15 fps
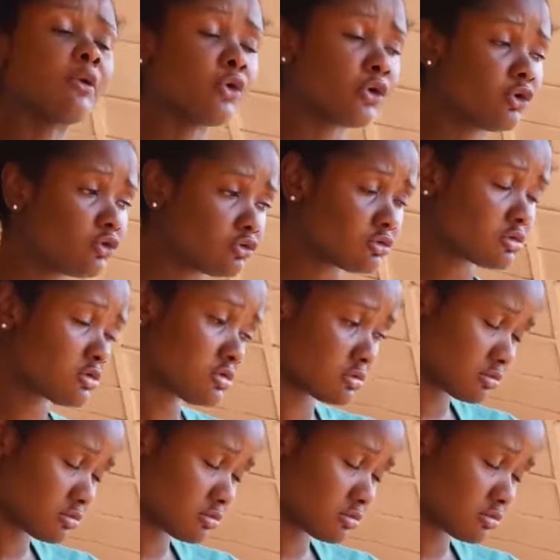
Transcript: I would not.